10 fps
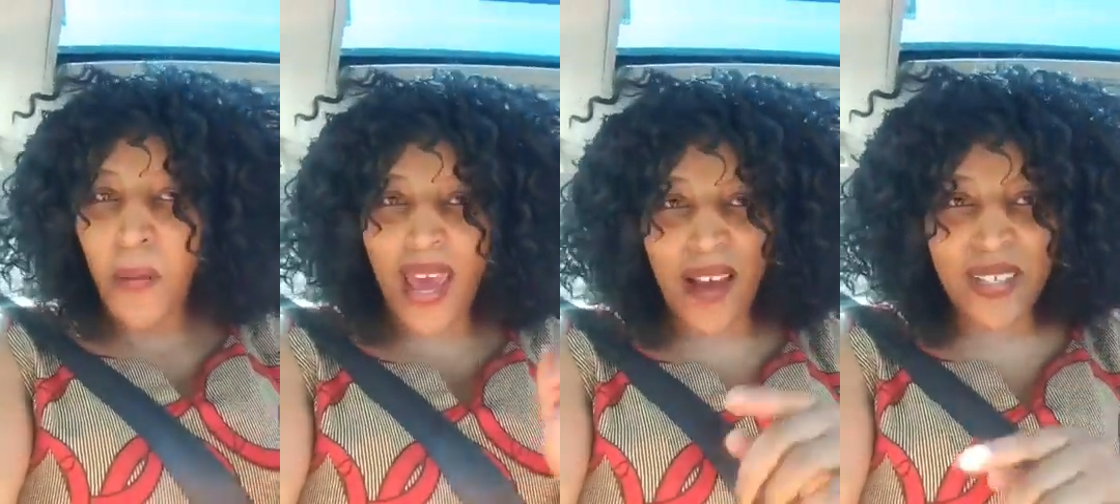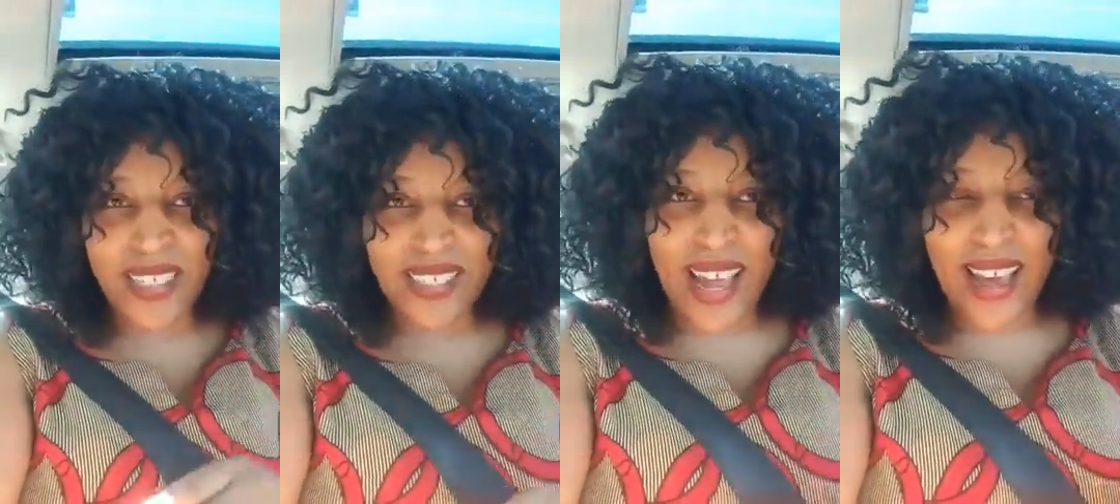We haven't
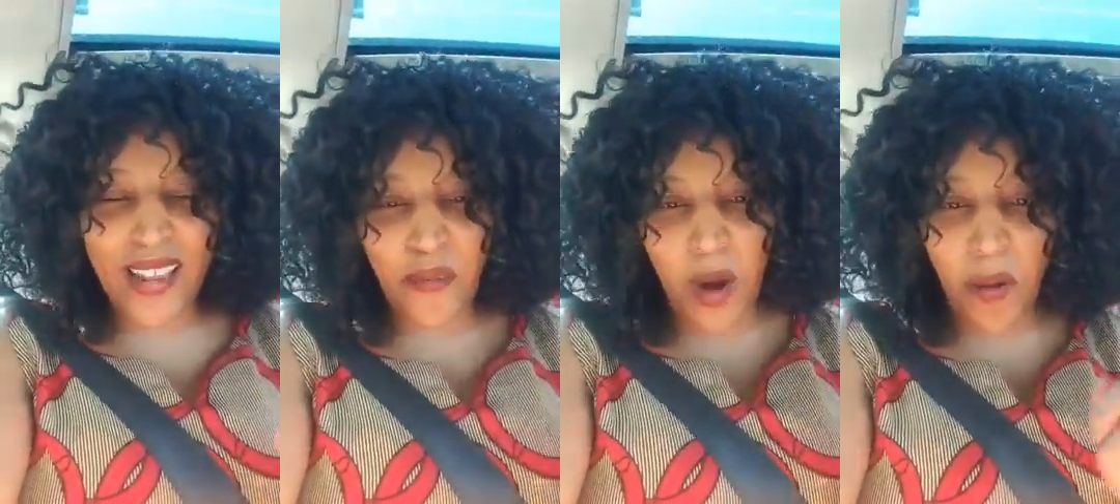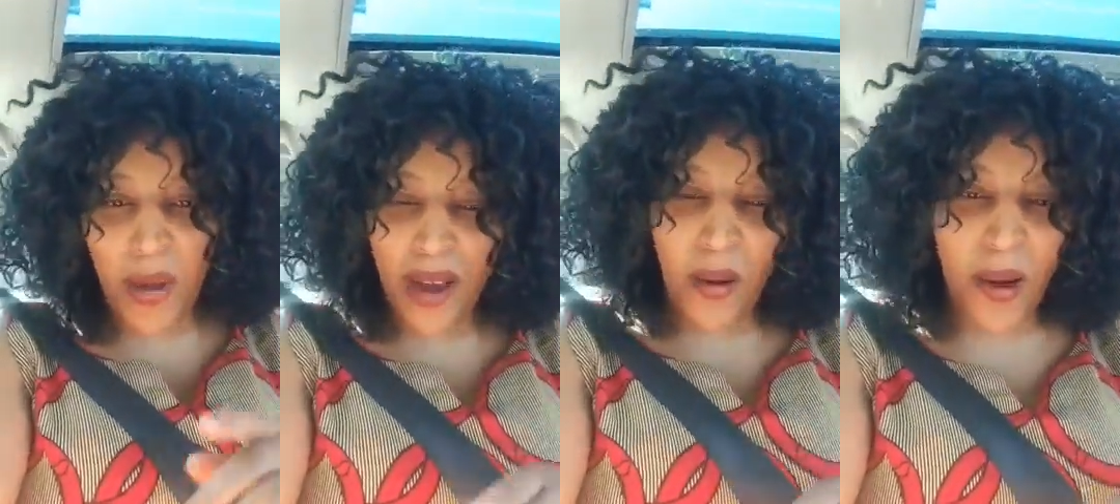decided what
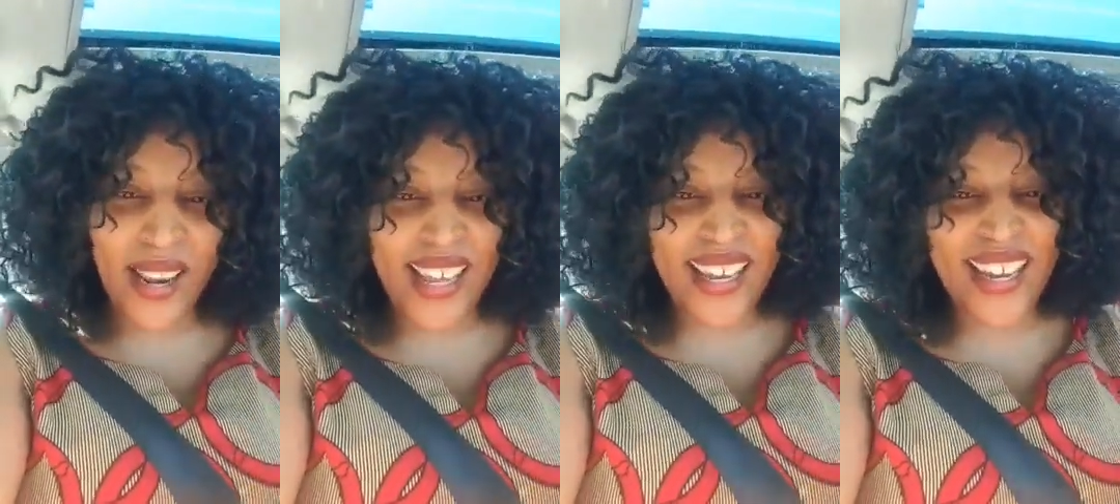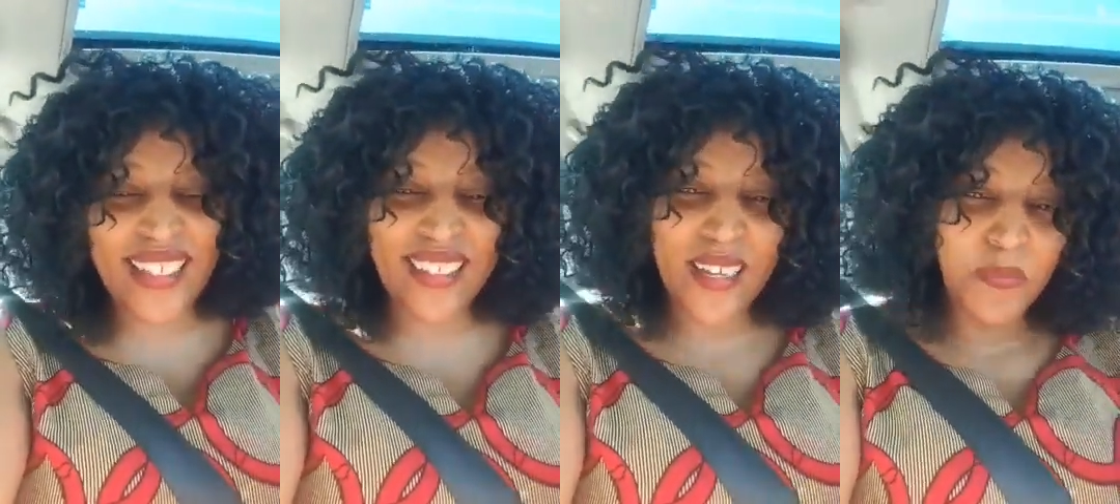we're calling it.